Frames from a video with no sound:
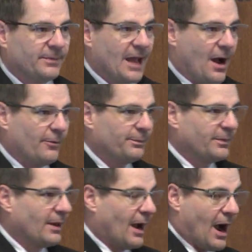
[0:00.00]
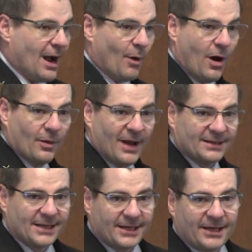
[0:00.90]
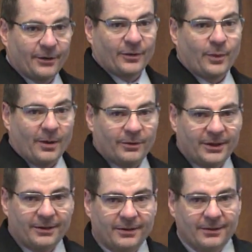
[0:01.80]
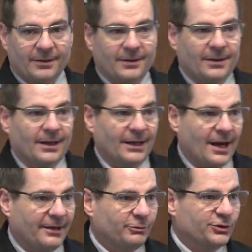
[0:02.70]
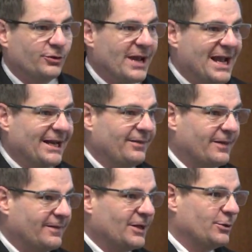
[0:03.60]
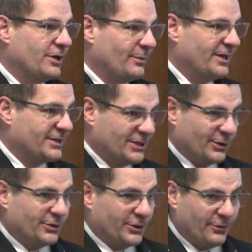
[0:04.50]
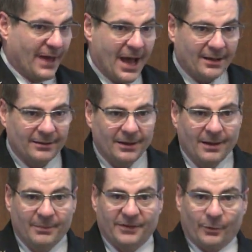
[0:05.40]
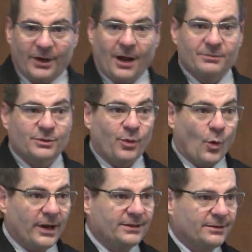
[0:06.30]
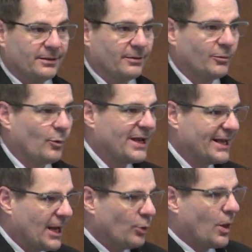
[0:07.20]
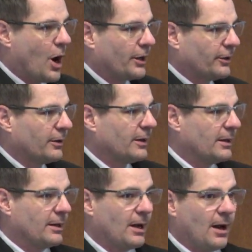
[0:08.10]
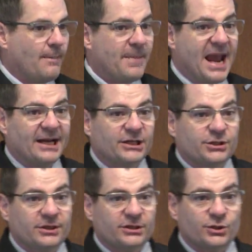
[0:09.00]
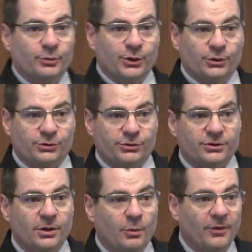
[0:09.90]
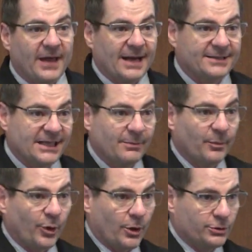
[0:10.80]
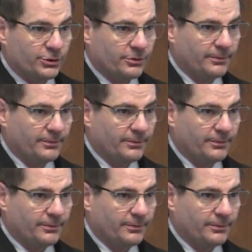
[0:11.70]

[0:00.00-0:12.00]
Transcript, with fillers: Now, I am all about taking care of the public, and I will do anything that you need me to do that, but there becomes a point where we can no longer manage these super users without a team approach.